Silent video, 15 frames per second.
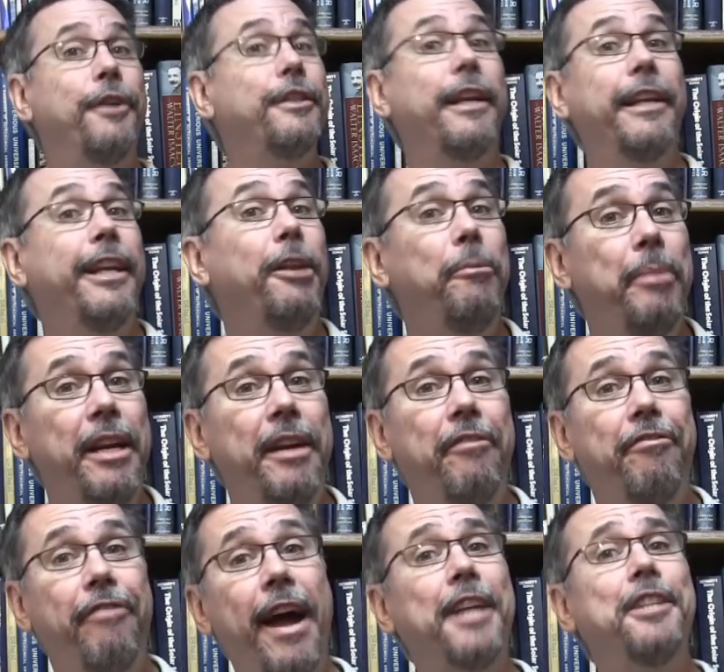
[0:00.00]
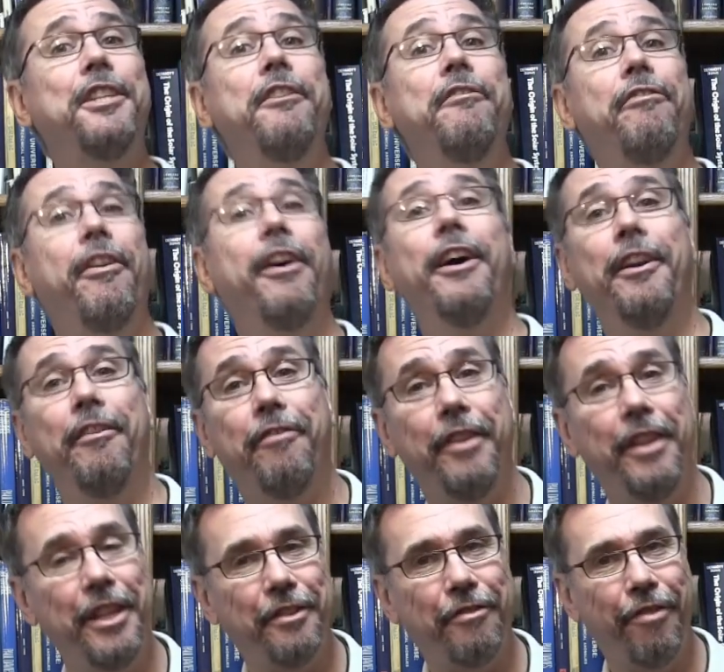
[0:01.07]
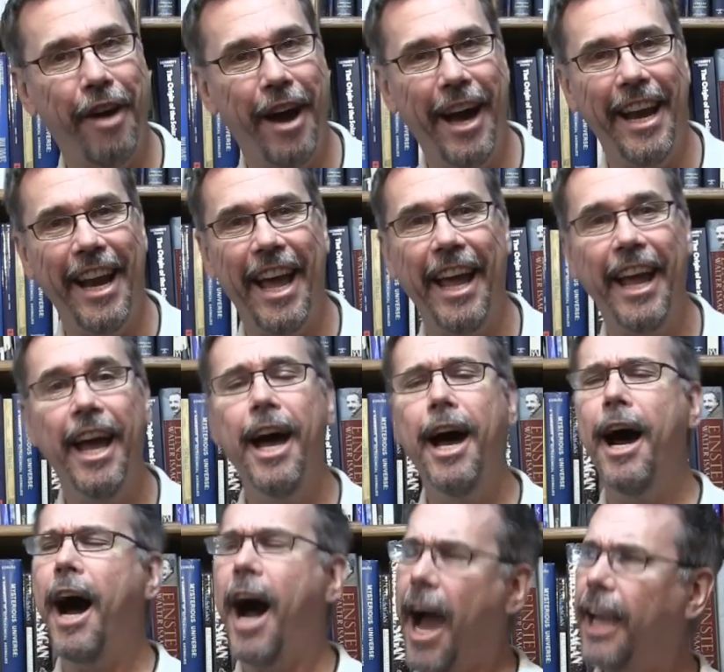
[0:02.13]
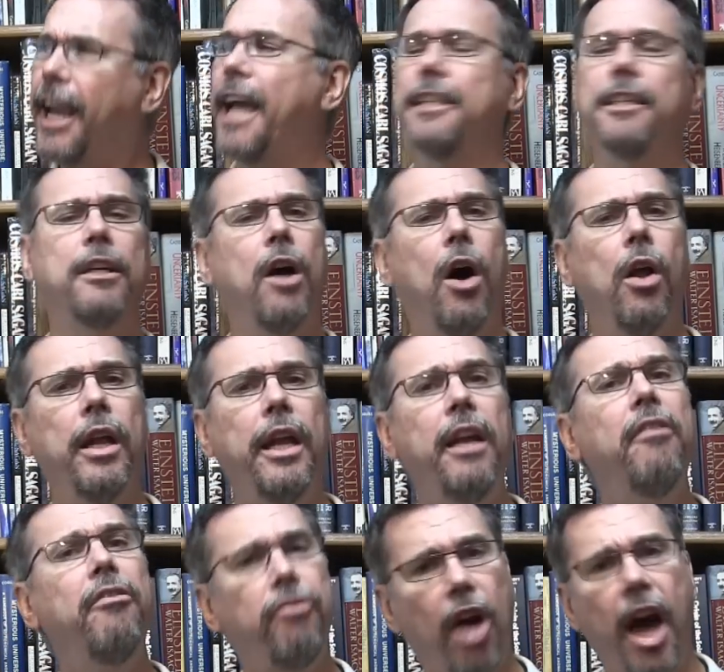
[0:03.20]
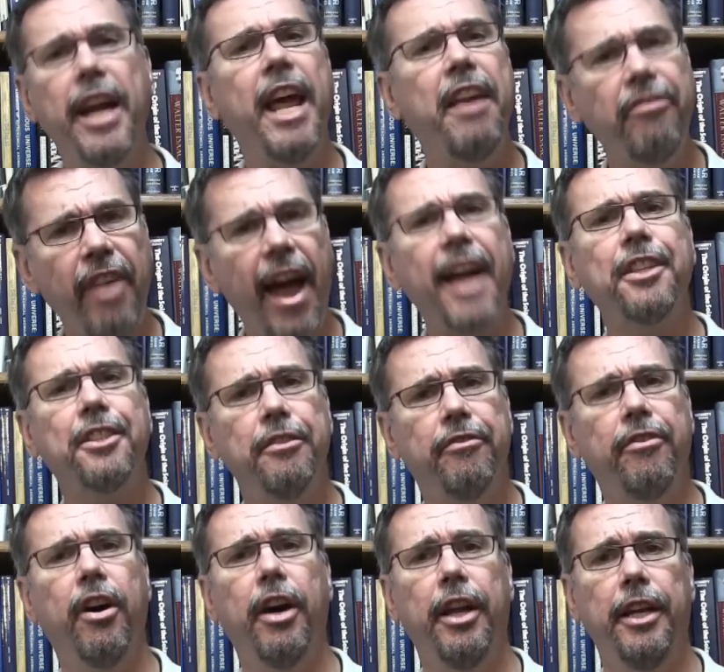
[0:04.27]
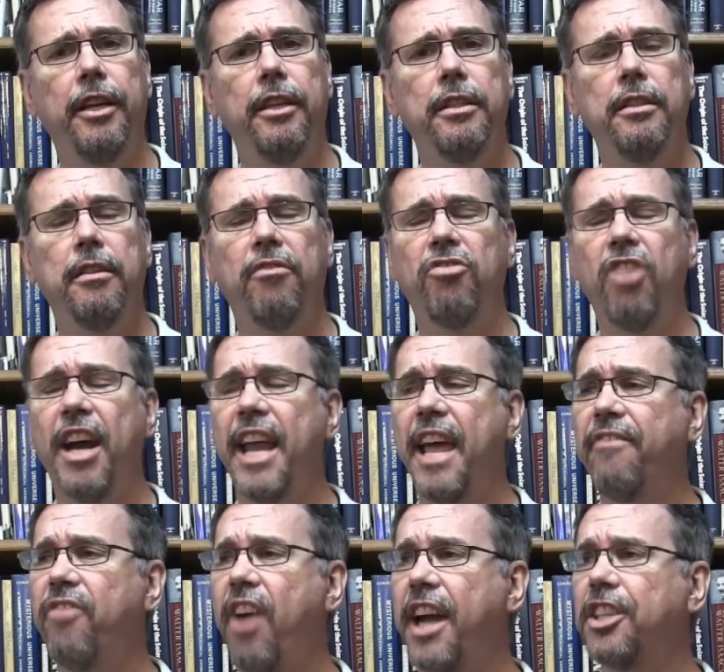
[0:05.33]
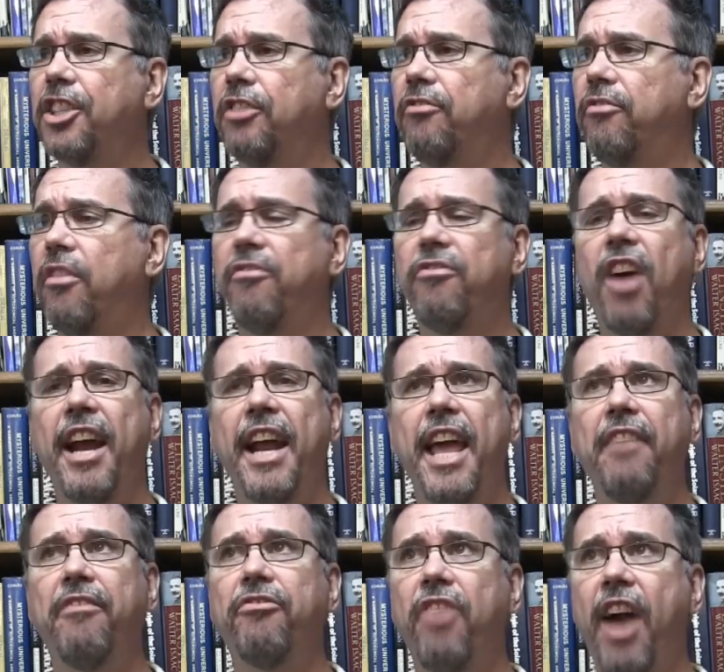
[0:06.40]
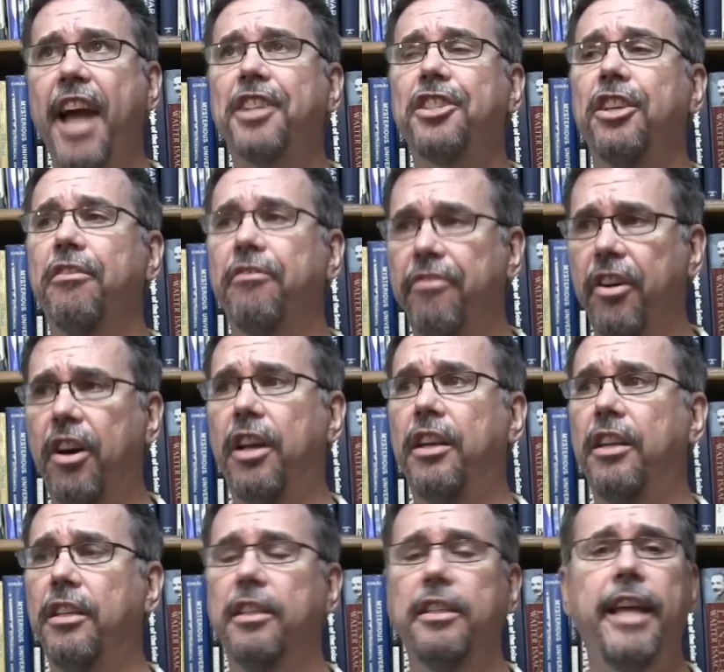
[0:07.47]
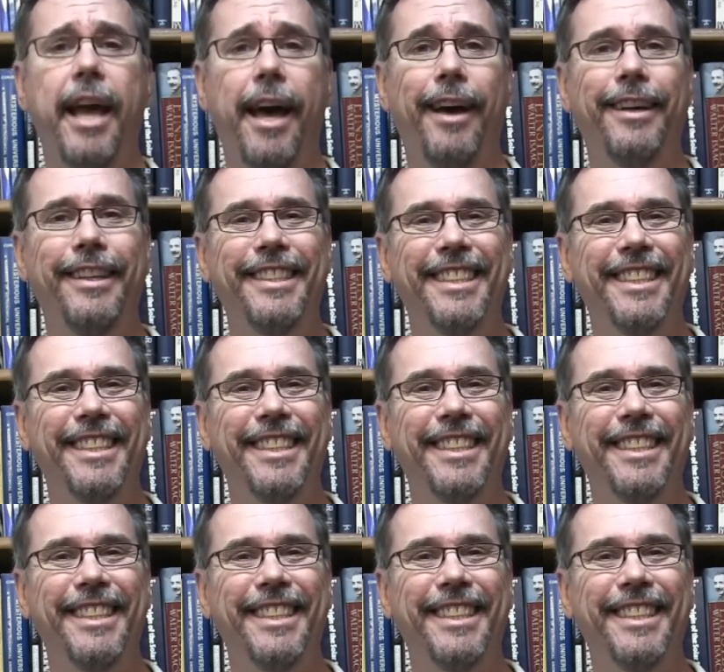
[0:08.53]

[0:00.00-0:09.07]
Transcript: there's a little bit of fraction fun for this Friday. I like to call it Friday Fraction Fun. Friday Fraction. Friday Fraction Fun. Yeah.